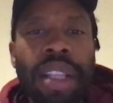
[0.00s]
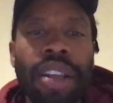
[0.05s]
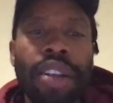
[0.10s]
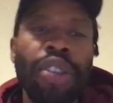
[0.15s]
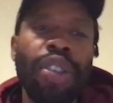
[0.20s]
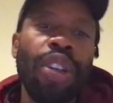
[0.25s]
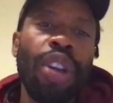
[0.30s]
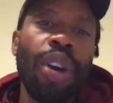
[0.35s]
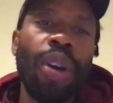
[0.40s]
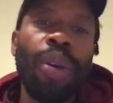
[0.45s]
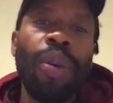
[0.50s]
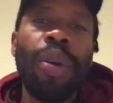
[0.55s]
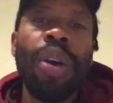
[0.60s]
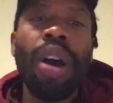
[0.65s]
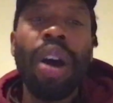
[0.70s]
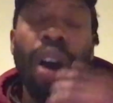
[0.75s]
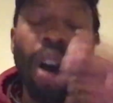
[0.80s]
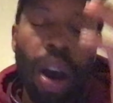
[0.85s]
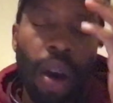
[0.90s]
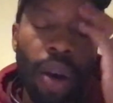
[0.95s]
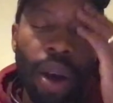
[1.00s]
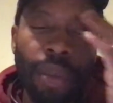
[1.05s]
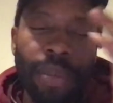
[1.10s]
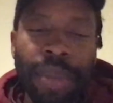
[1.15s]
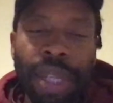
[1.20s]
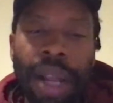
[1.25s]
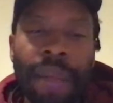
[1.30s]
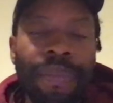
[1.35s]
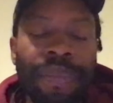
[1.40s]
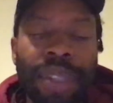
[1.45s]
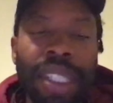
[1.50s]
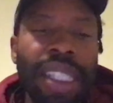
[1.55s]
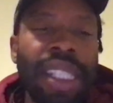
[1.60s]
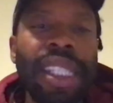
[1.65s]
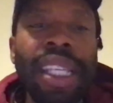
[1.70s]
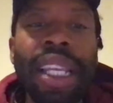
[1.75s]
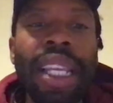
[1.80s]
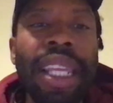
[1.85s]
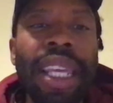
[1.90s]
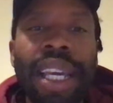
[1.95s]
There's no, oh, I'm
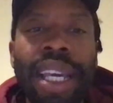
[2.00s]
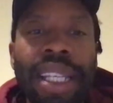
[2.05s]
silly